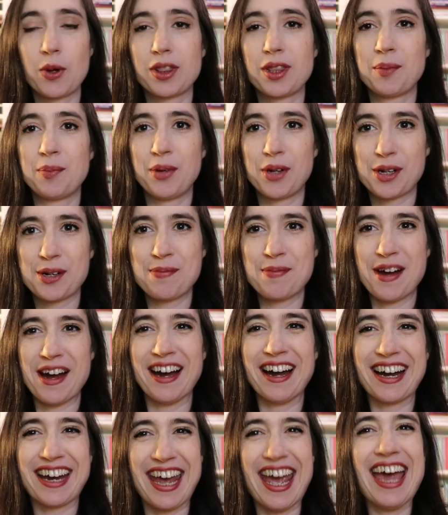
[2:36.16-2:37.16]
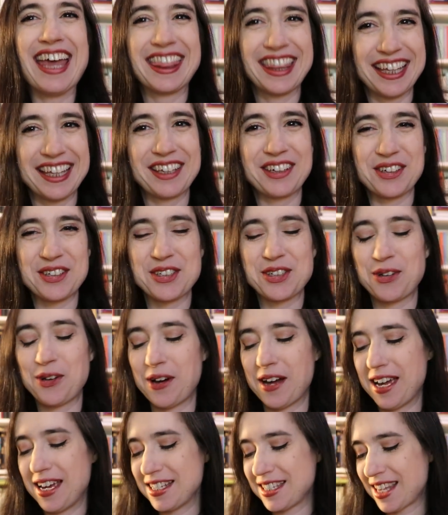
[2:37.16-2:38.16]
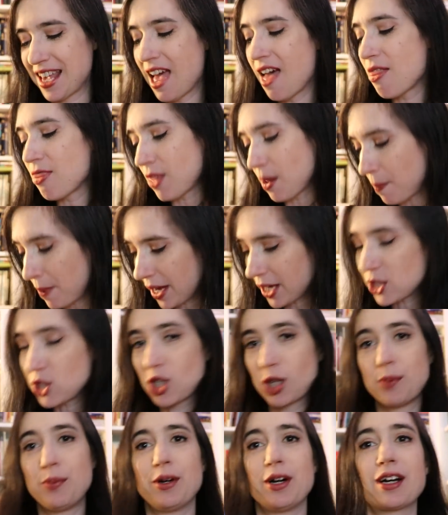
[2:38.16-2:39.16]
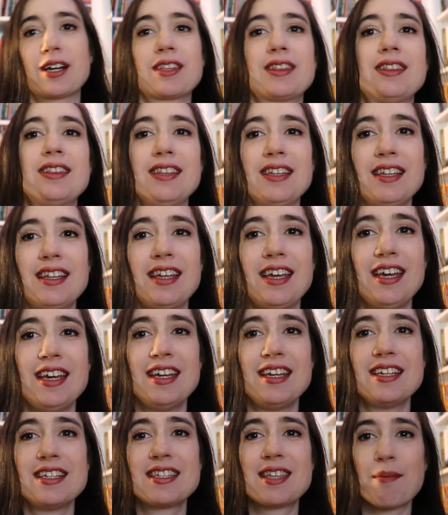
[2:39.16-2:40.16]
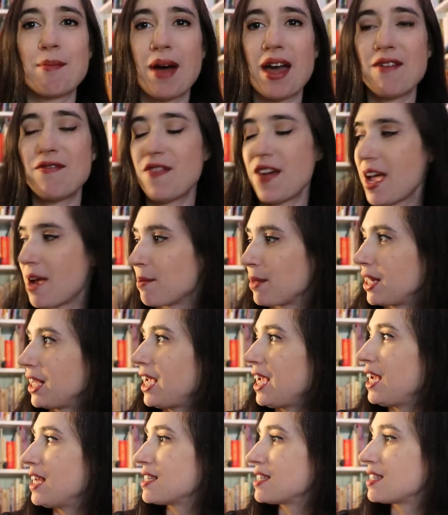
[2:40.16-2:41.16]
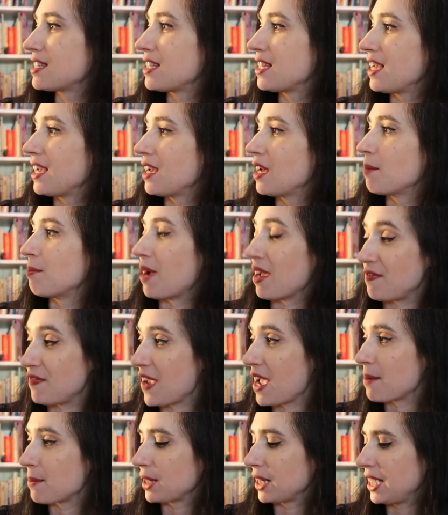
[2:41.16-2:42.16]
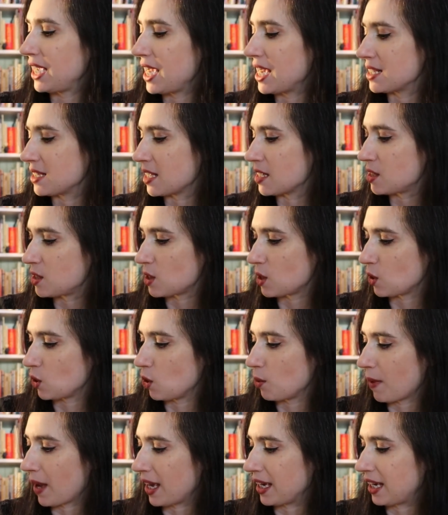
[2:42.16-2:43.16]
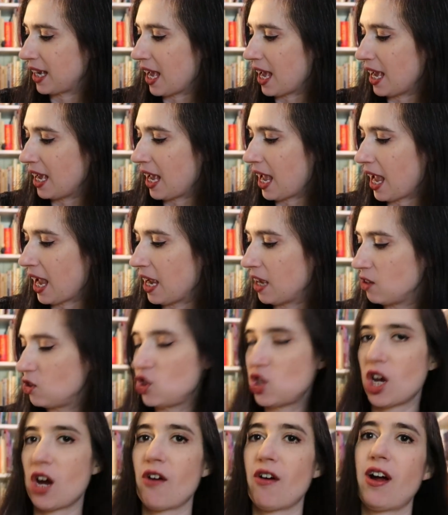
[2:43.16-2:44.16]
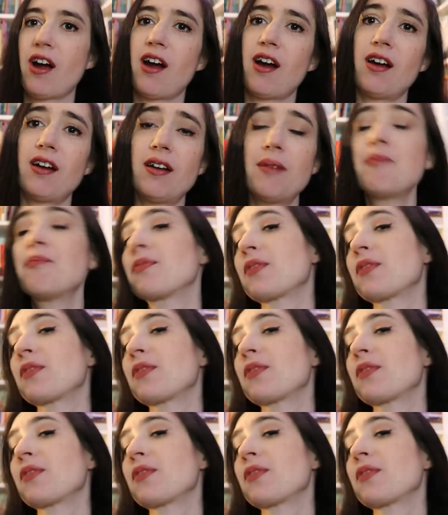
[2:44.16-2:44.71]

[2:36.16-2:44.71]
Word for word: with the bookmark and the little toys, the picture book is My Family's, My Family is a Zoo by K A Gerard.